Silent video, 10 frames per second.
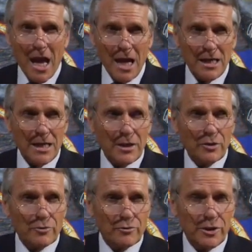Any
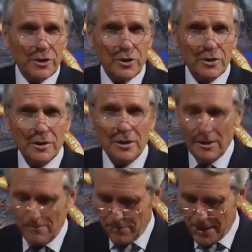Christian
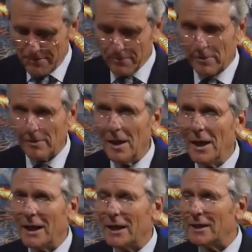people
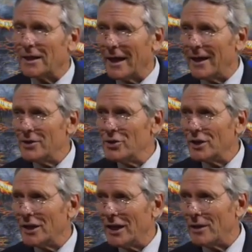
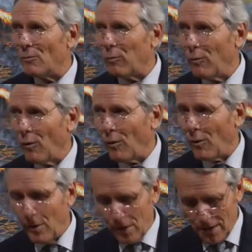engaging in
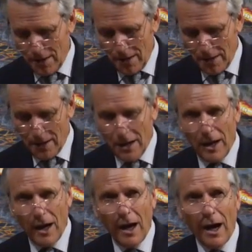war
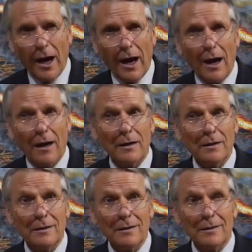are
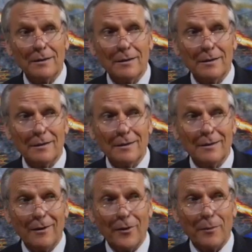
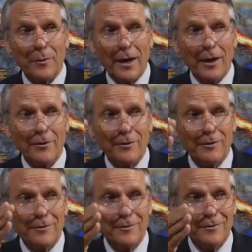on the path
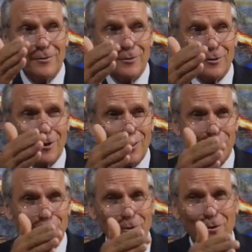to
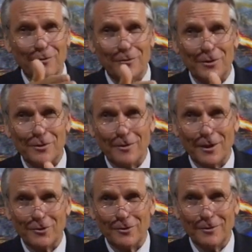God's wrath of
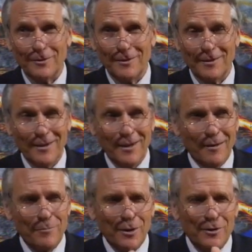destruction,
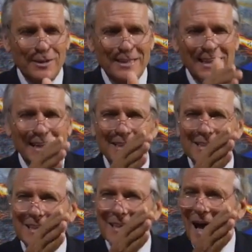because it
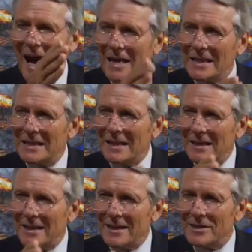is the
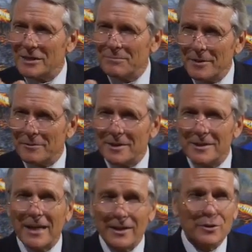unclean
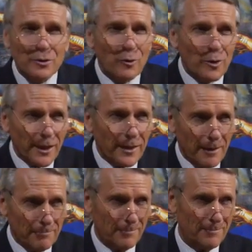spirits that is calling
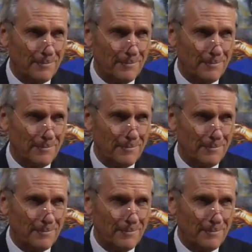them.